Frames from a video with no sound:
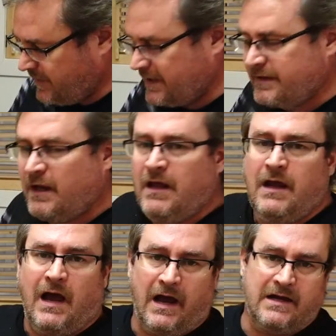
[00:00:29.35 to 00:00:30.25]
but
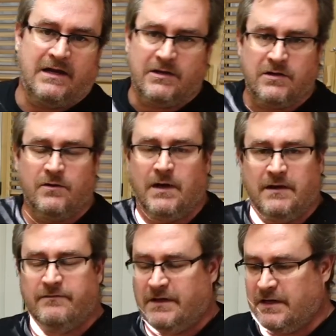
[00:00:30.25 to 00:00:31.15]
I didn't do
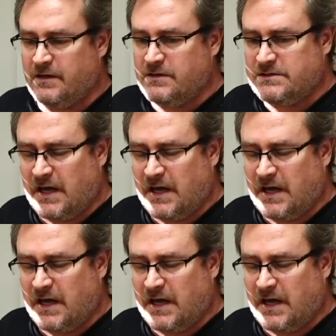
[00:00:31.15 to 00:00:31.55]
any videos.